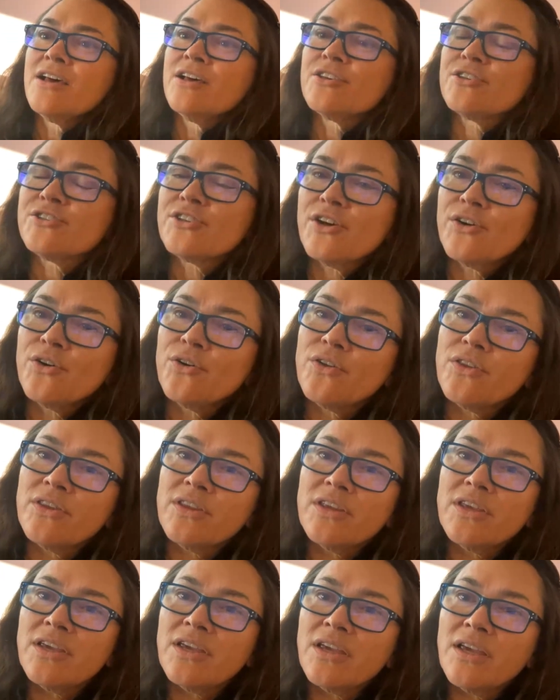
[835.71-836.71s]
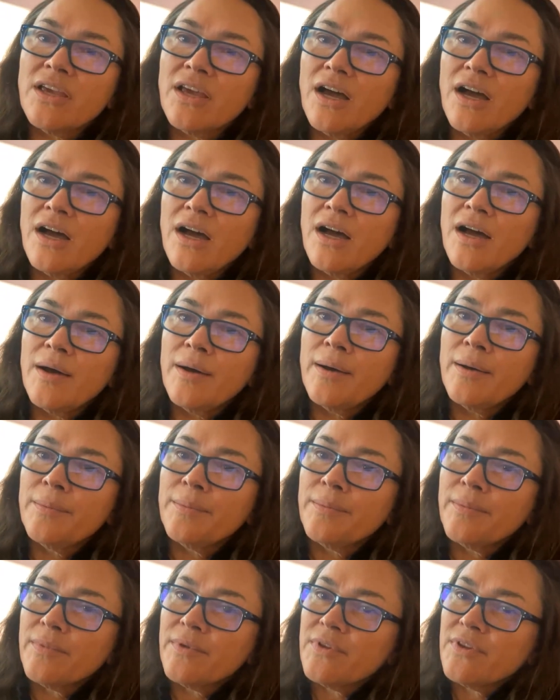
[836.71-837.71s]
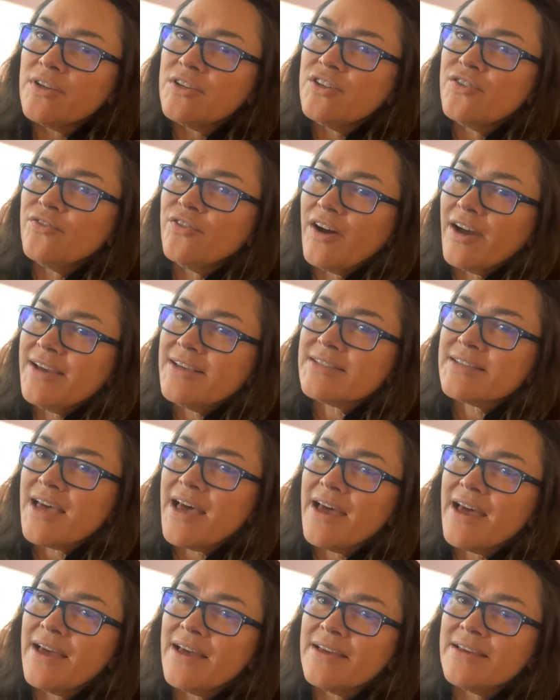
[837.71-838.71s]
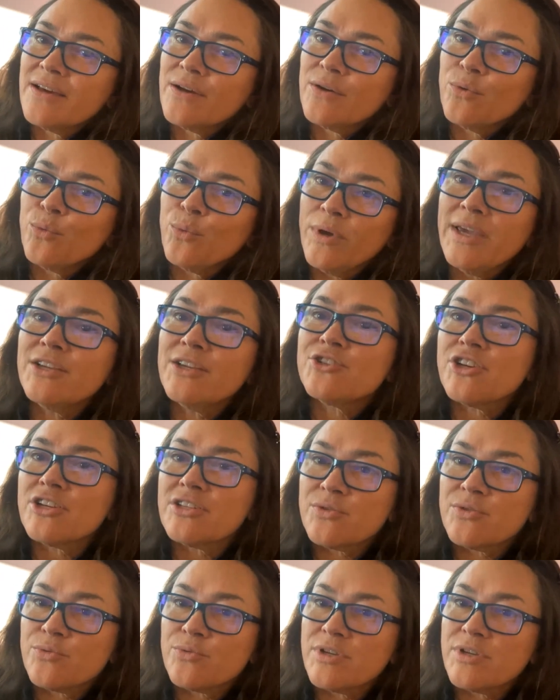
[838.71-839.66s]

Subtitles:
So the device we just